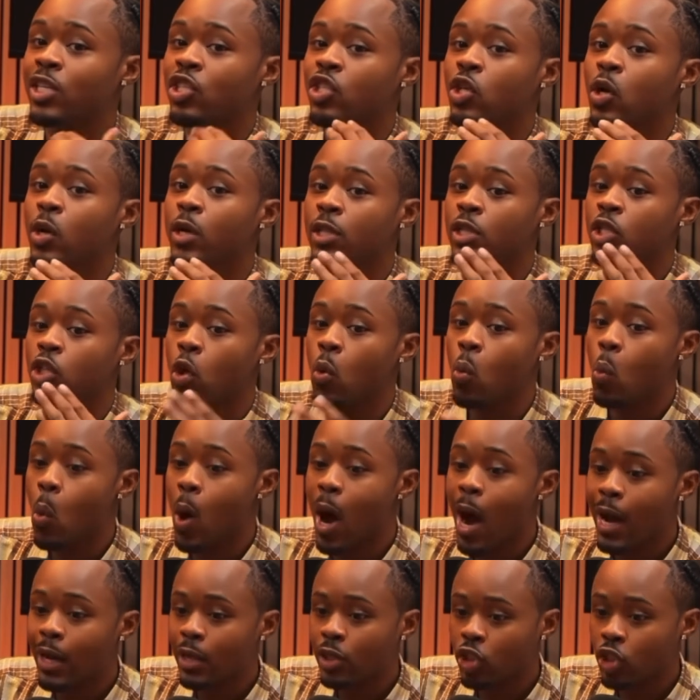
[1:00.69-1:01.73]
I started to
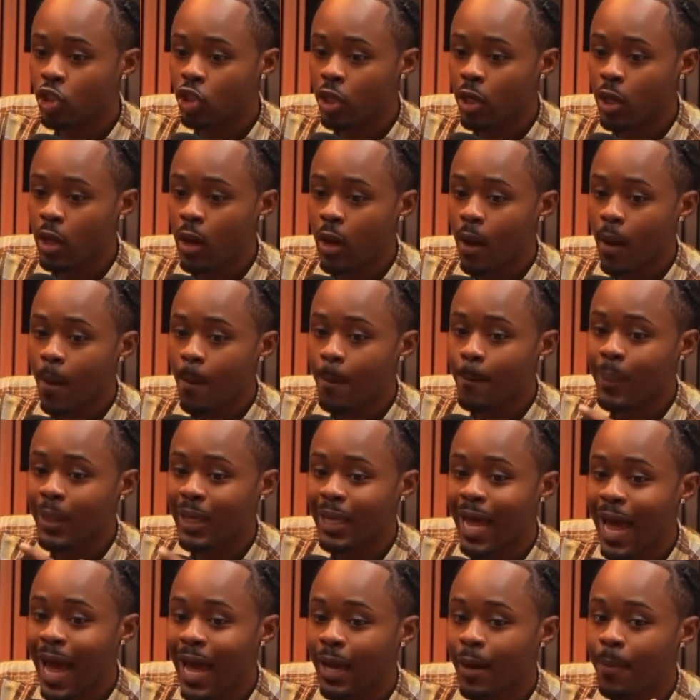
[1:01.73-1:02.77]
watch
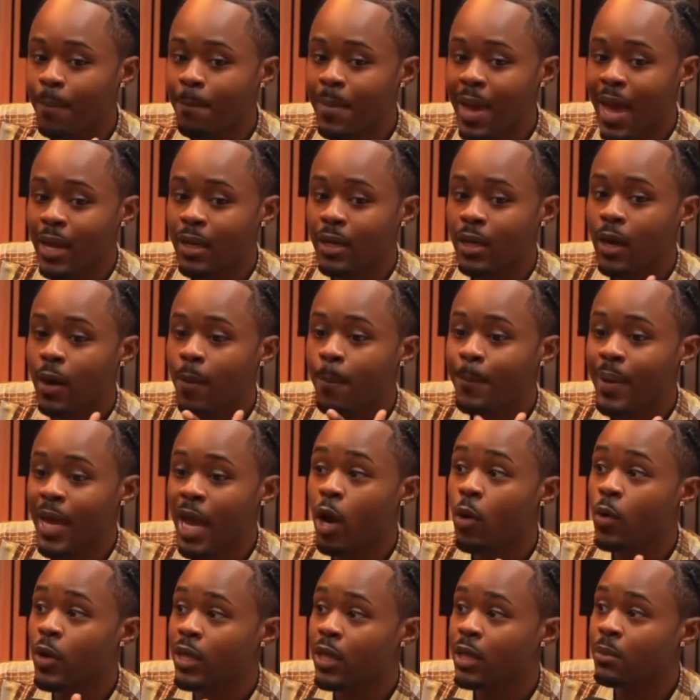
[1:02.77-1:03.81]
black men
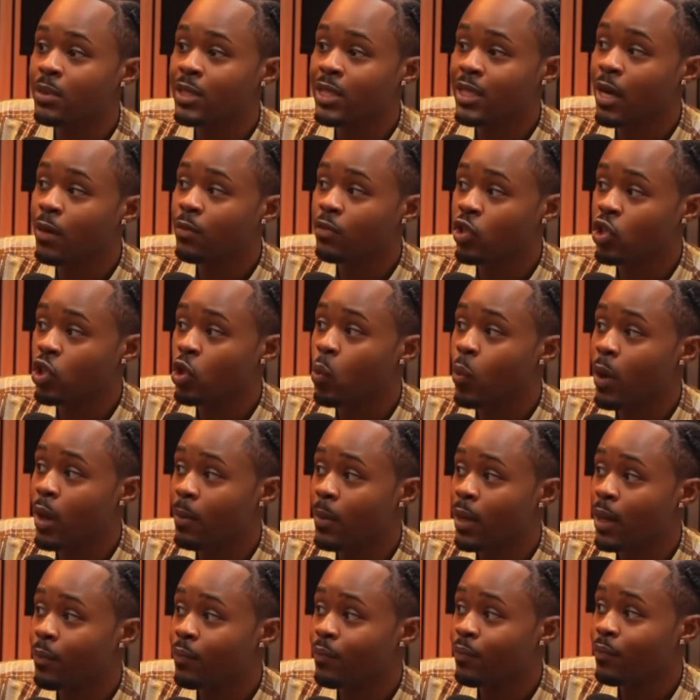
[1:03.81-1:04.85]
comparing themselves to
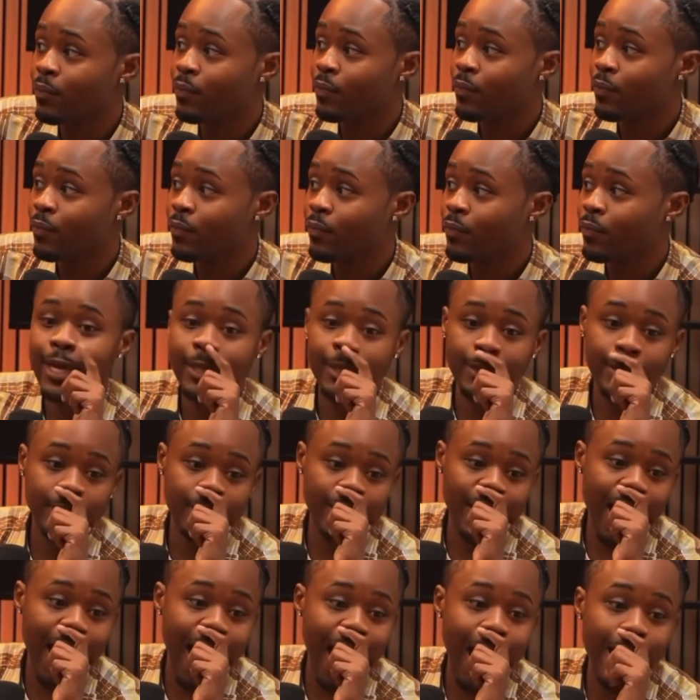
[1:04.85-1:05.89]
women.
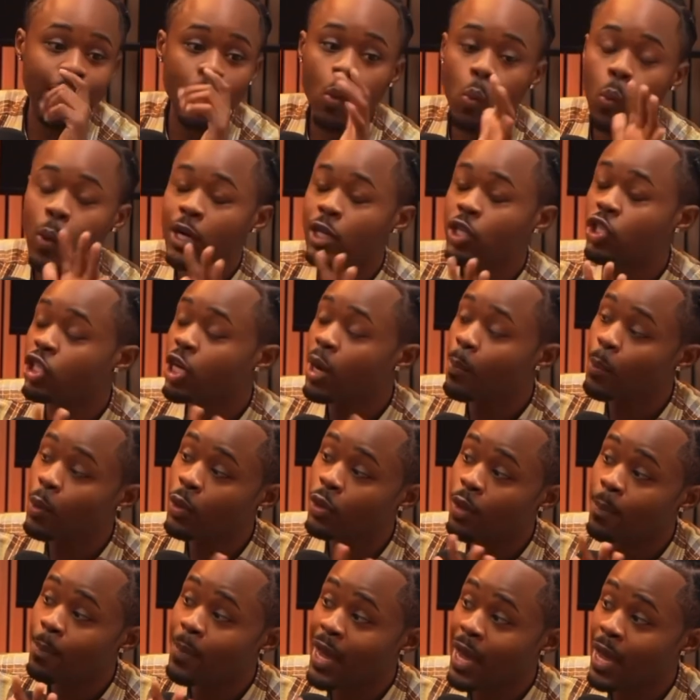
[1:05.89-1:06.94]
And I don't want to jump
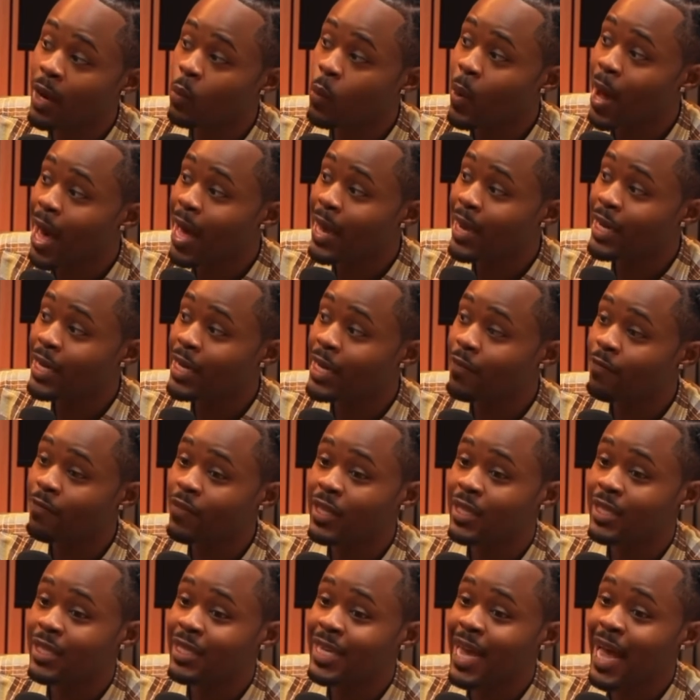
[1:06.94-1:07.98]
on the bandwagon of
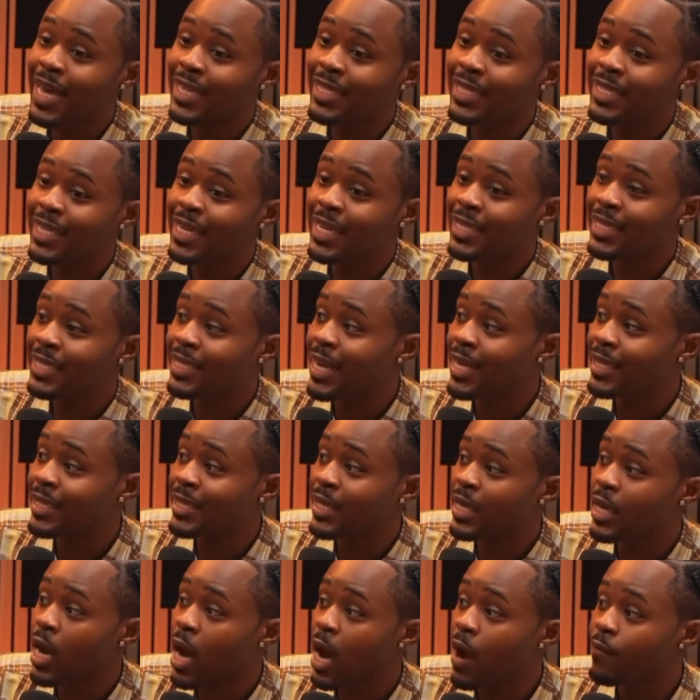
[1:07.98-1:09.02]
this sassy and
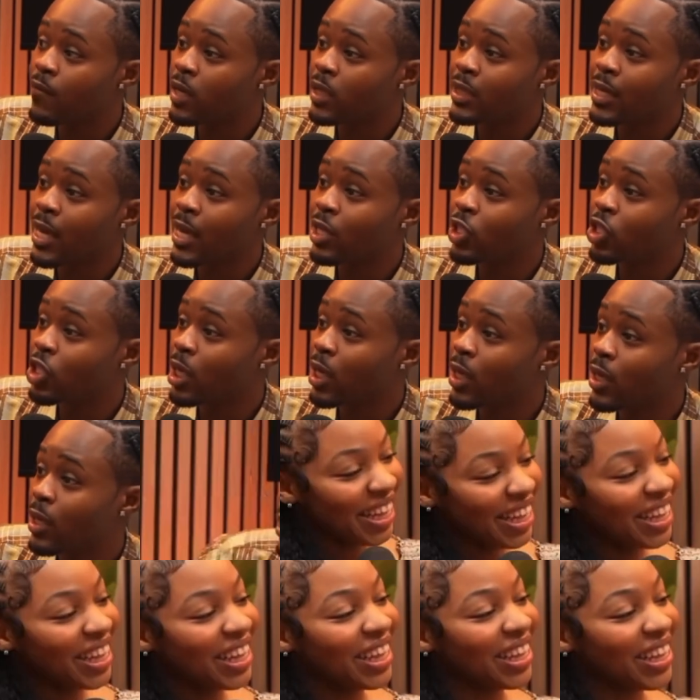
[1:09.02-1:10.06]
zesty conversation
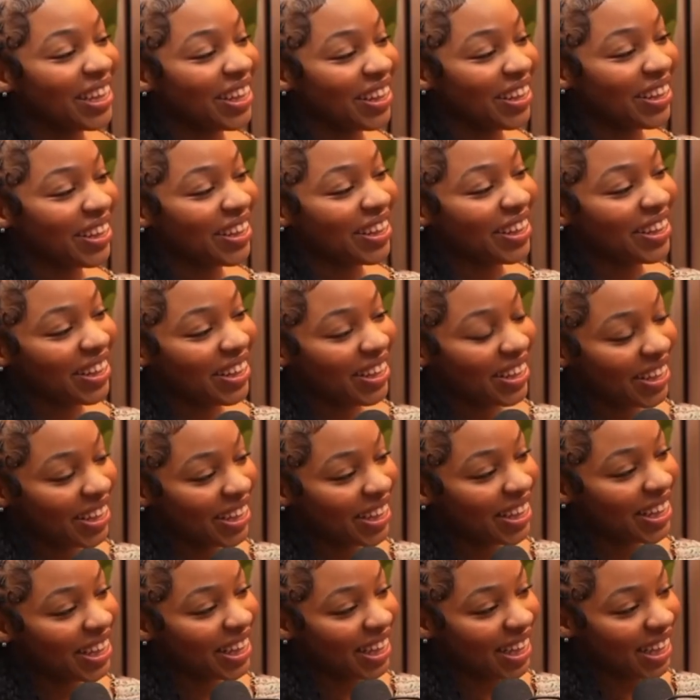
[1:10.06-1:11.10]
because there's a
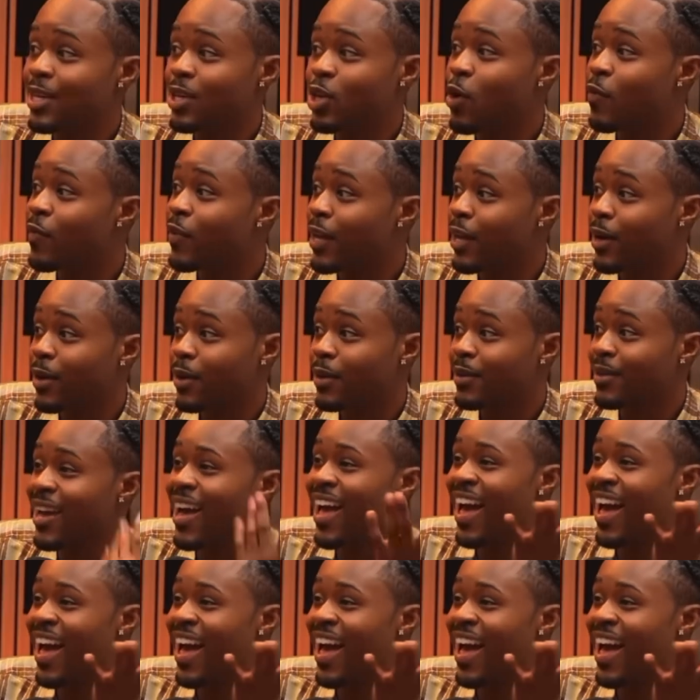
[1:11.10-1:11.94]
lot of zest sitting over here.